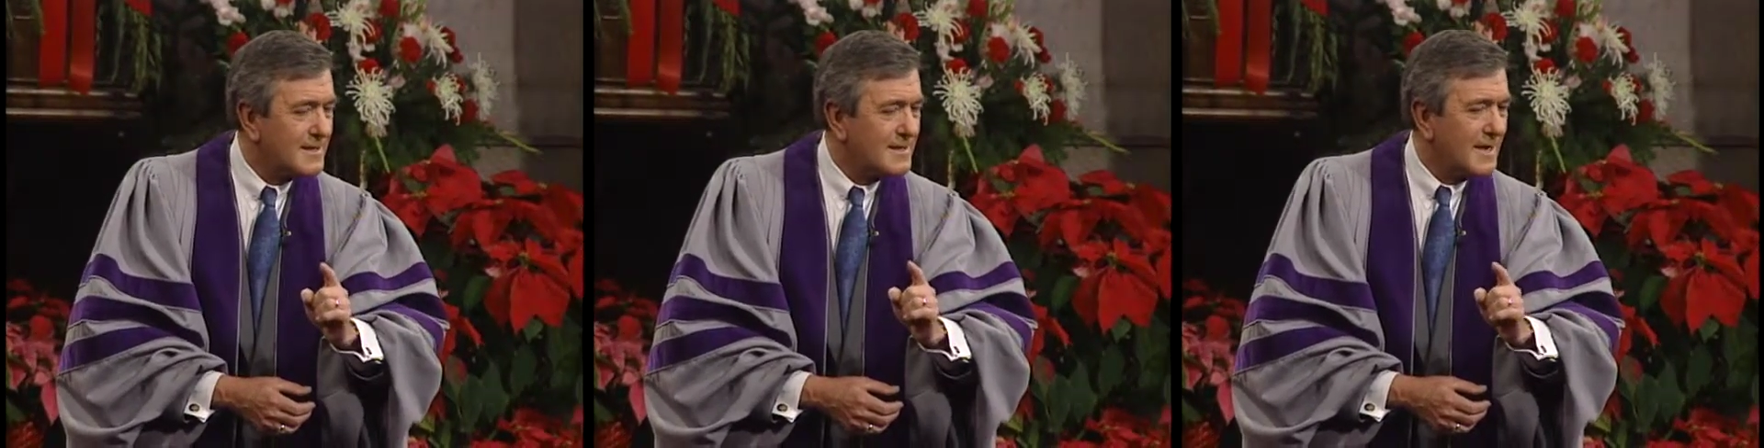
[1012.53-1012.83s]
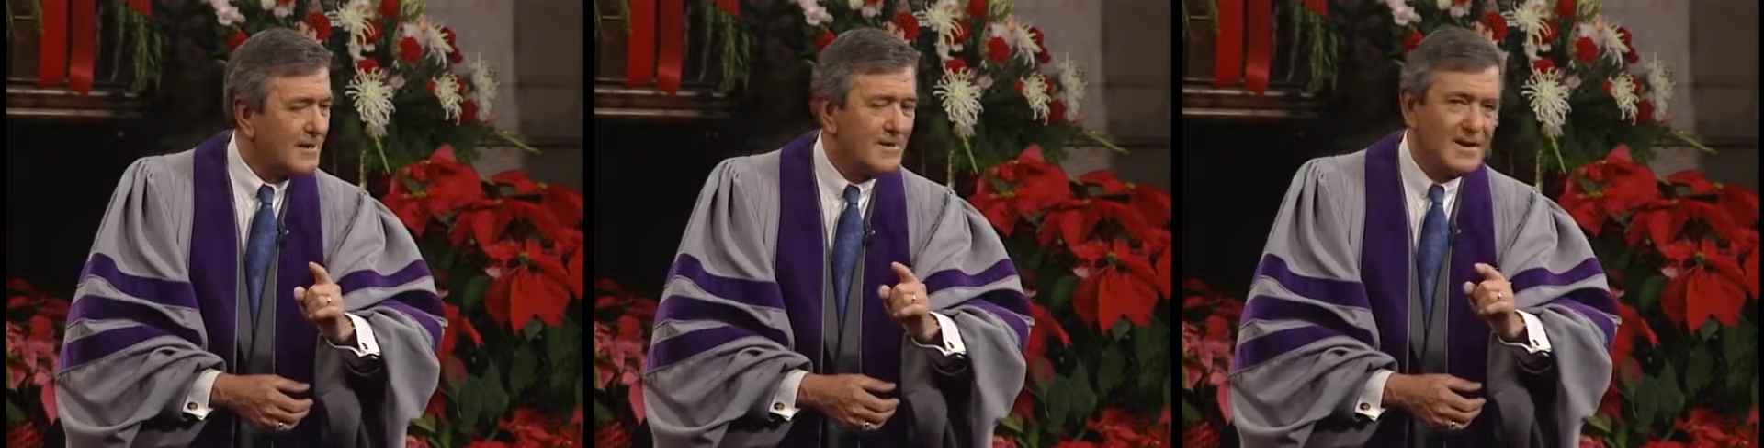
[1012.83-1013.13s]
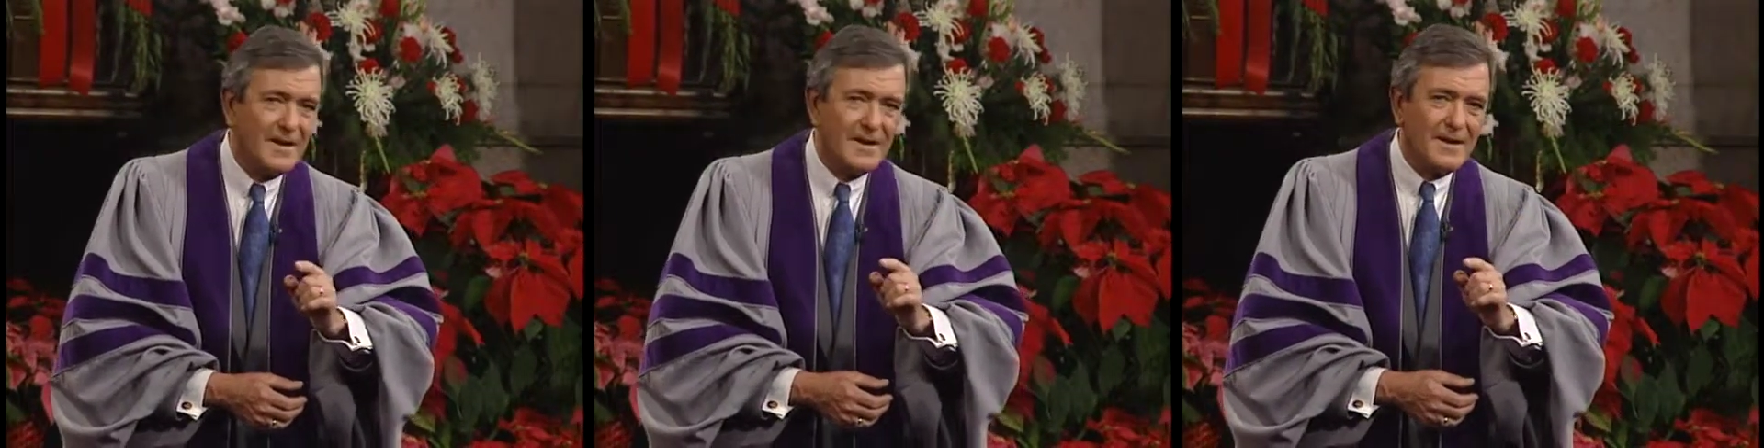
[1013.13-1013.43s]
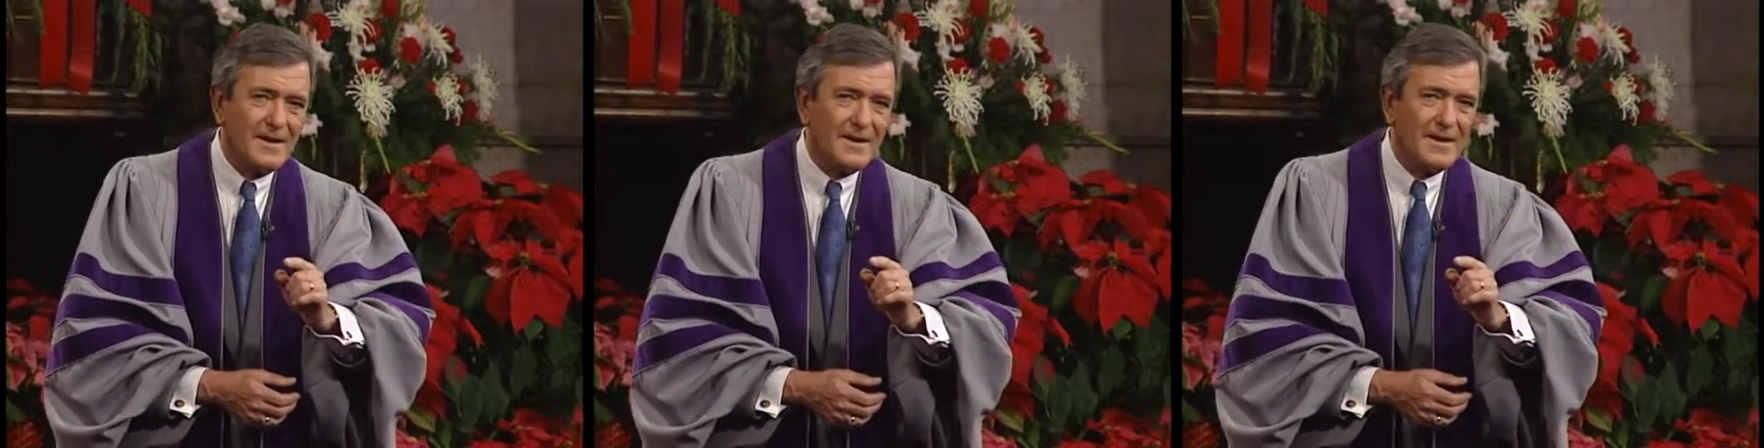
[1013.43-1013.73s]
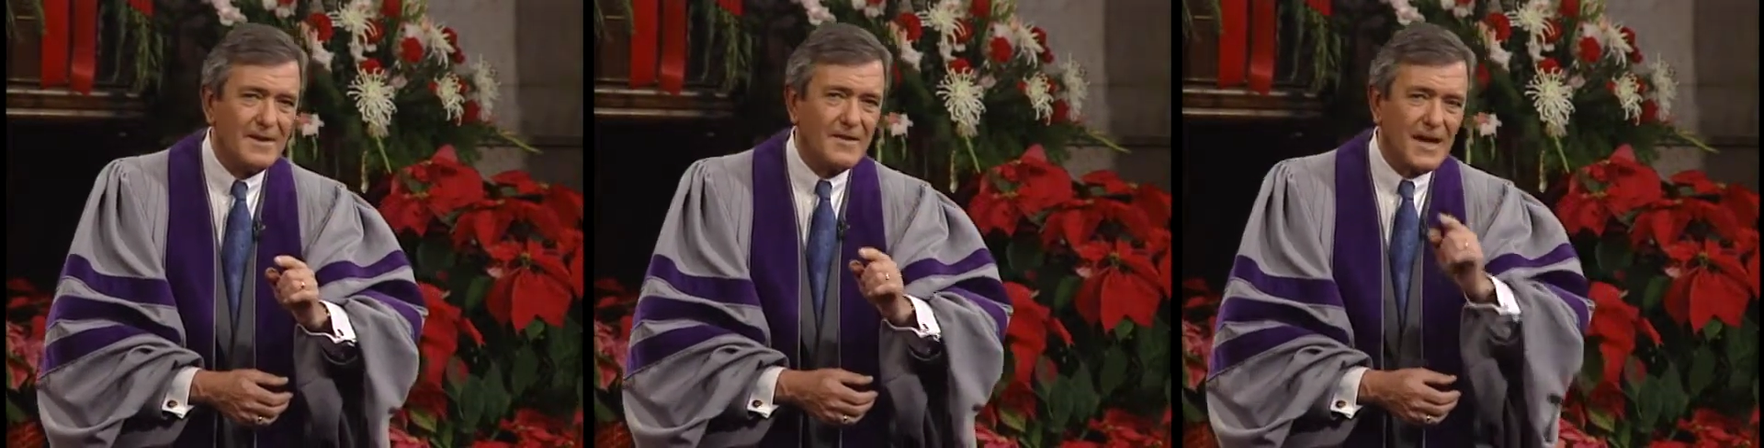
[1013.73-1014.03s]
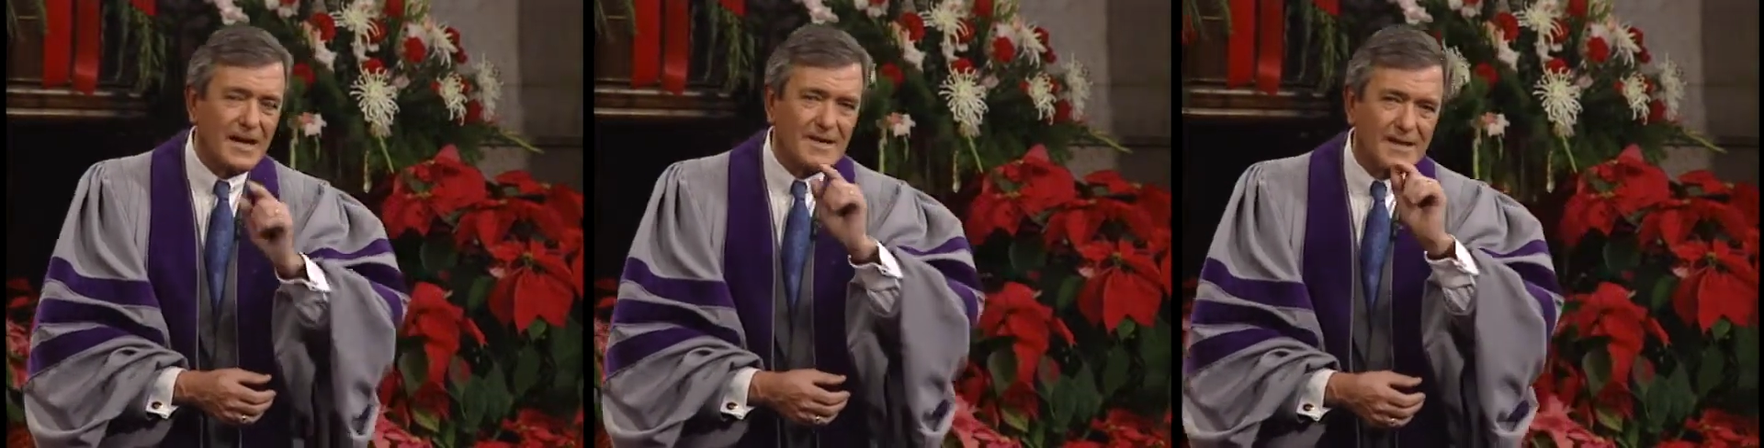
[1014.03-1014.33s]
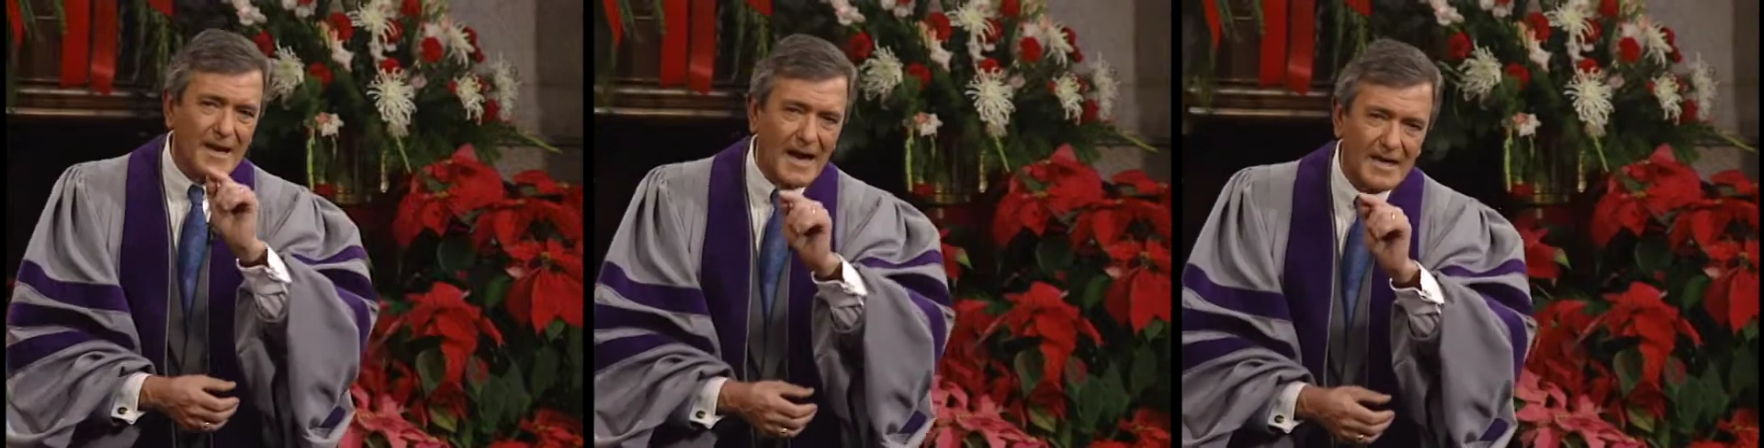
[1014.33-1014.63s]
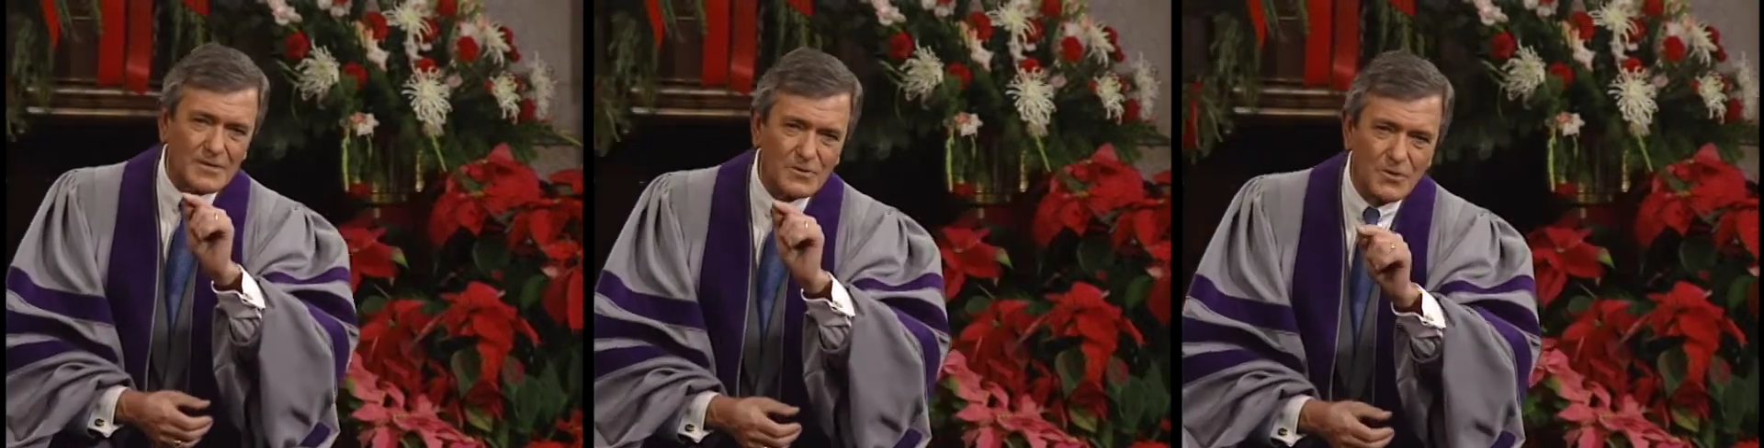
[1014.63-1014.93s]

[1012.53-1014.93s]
Now, that last